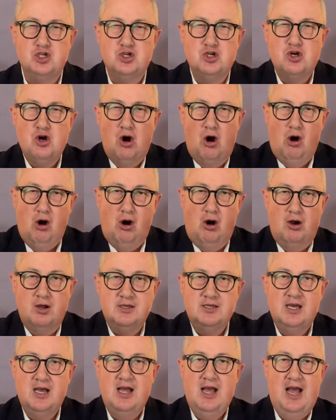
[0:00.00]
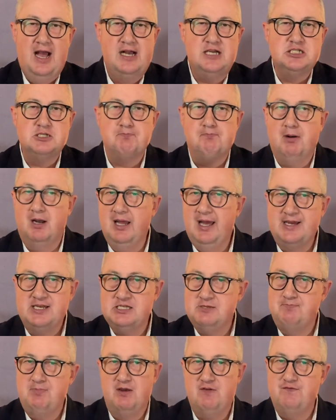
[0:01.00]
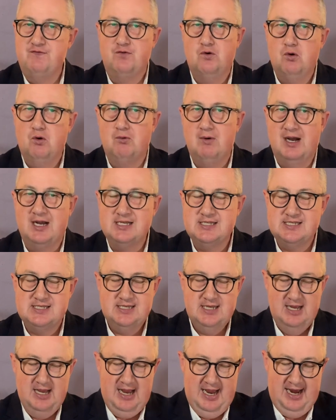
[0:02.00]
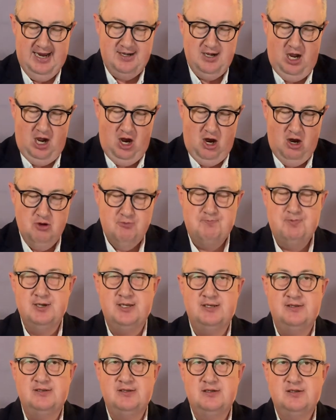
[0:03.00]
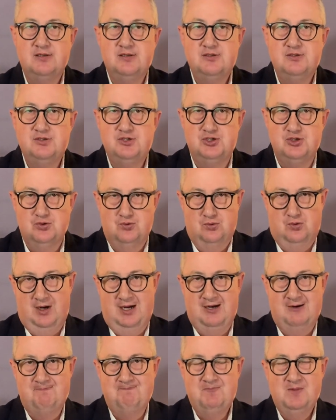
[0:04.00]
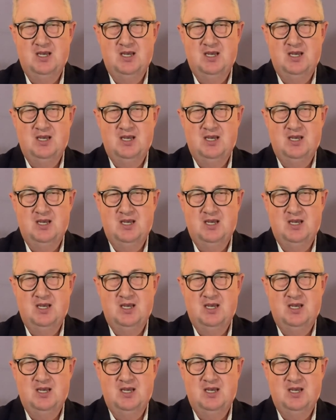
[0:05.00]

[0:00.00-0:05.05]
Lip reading: God has placed before us an open door.